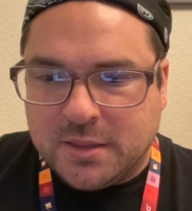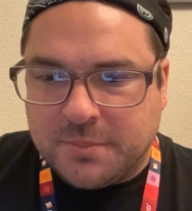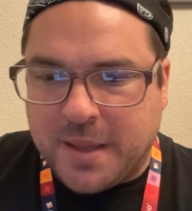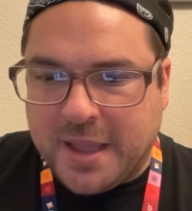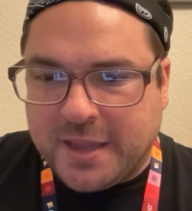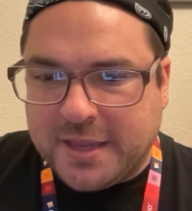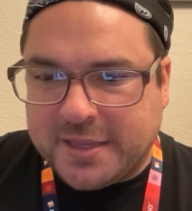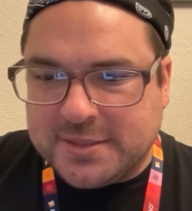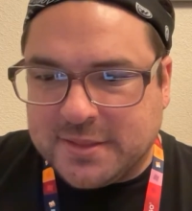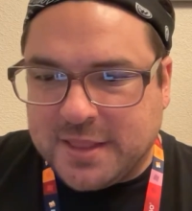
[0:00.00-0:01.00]
Mike
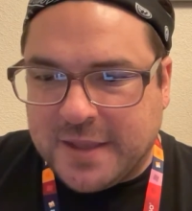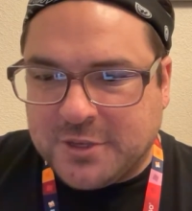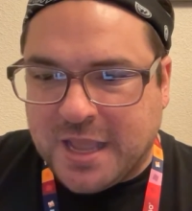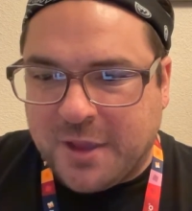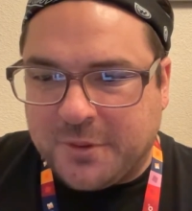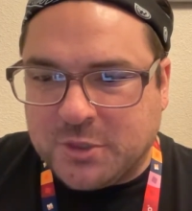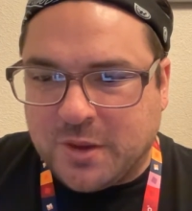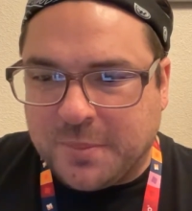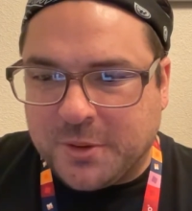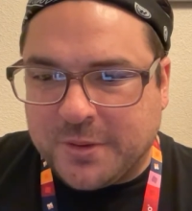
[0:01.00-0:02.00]
is in the live chat. I wish
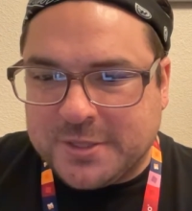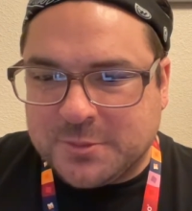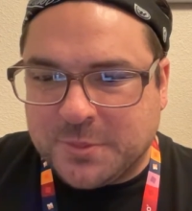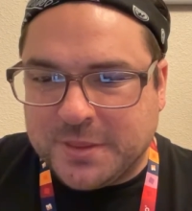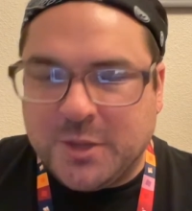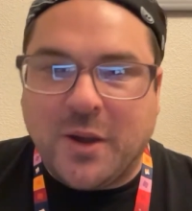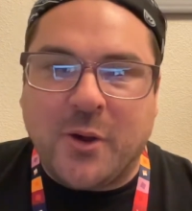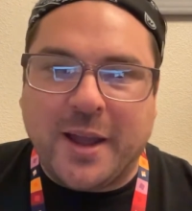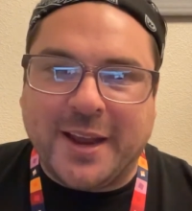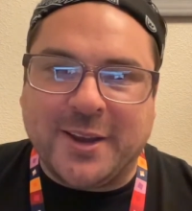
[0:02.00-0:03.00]
Rob and Chris were with you.
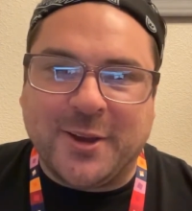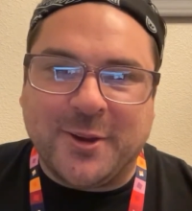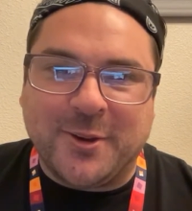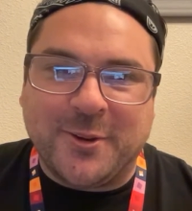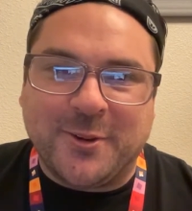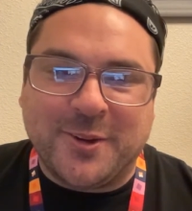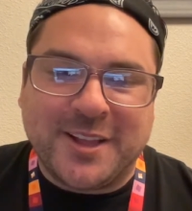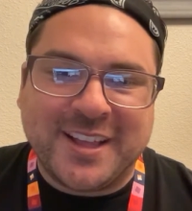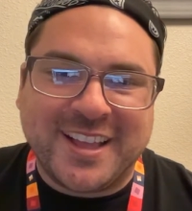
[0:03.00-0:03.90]
Oh, I know.